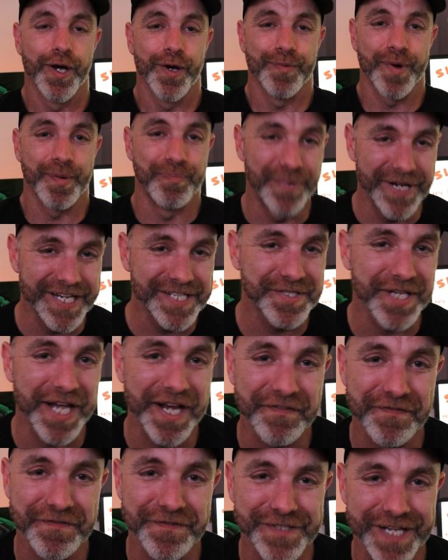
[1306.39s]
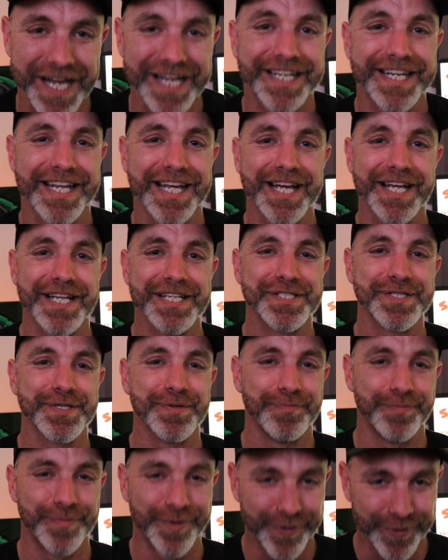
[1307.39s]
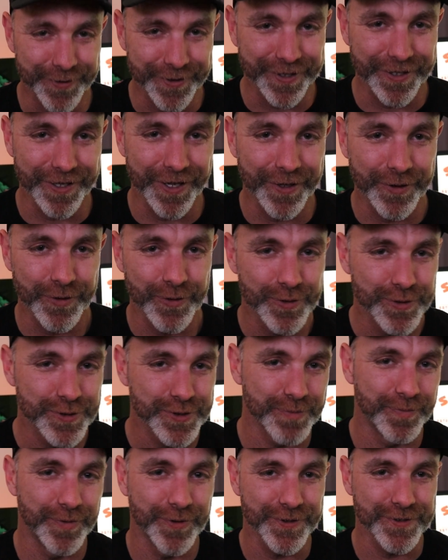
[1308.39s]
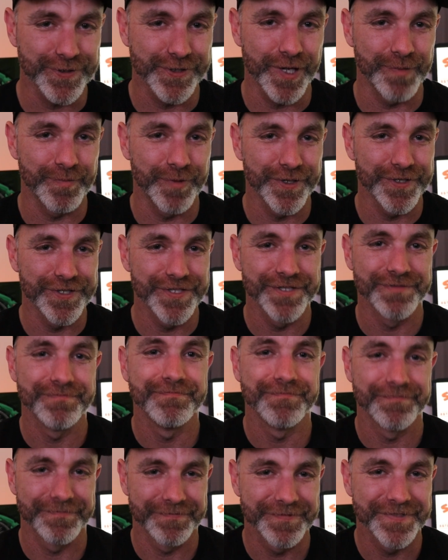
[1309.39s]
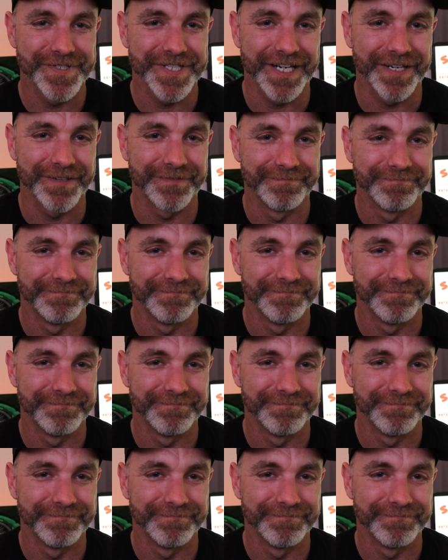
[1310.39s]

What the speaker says: But be safe, take care, support your local, support Slot Mods. Ciao.